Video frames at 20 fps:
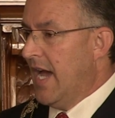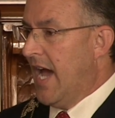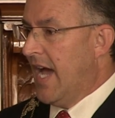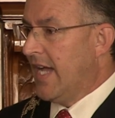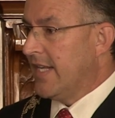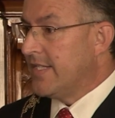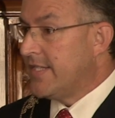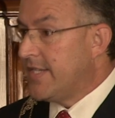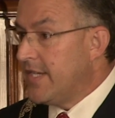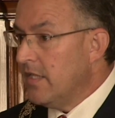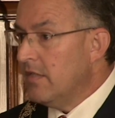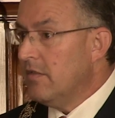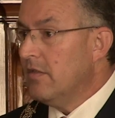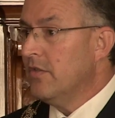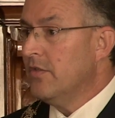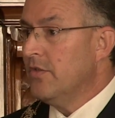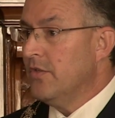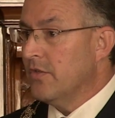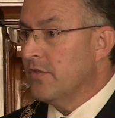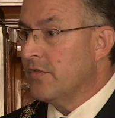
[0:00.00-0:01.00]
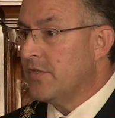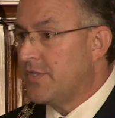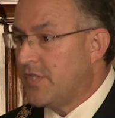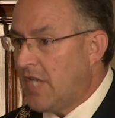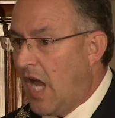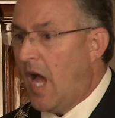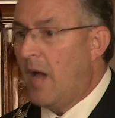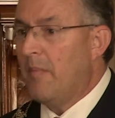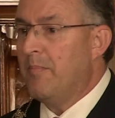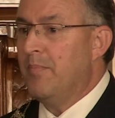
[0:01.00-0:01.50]
until you
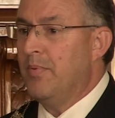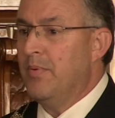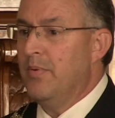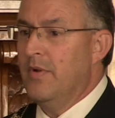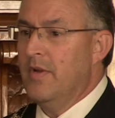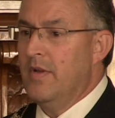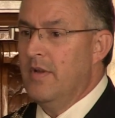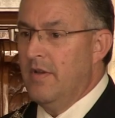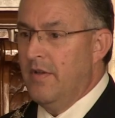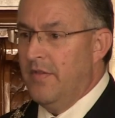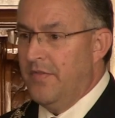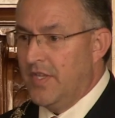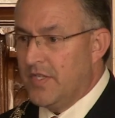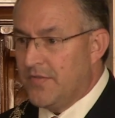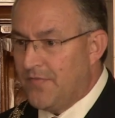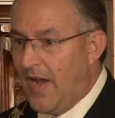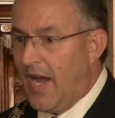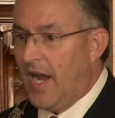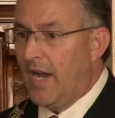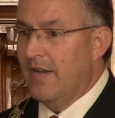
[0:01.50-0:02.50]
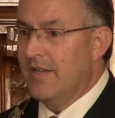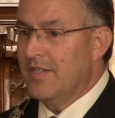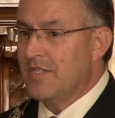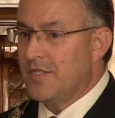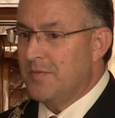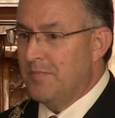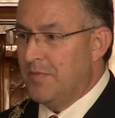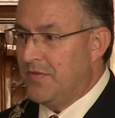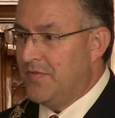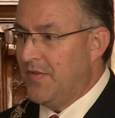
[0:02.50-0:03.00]
stop this
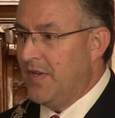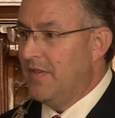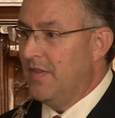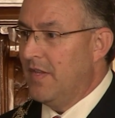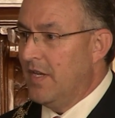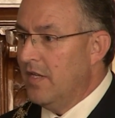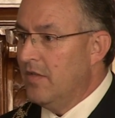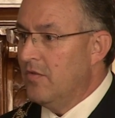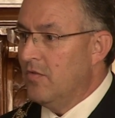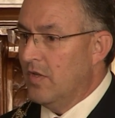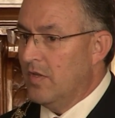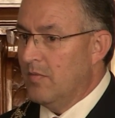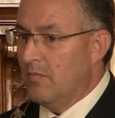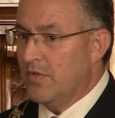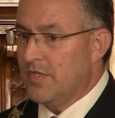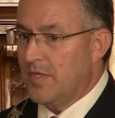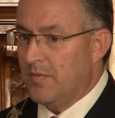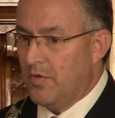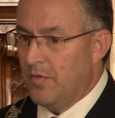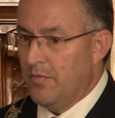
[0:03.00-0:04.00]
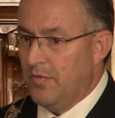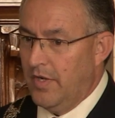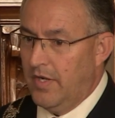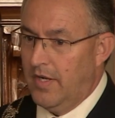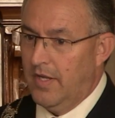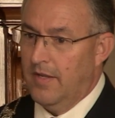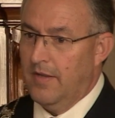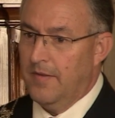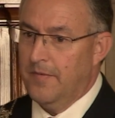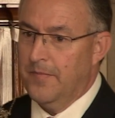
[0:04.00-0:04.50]
violence between the Hindu and the Muslim community.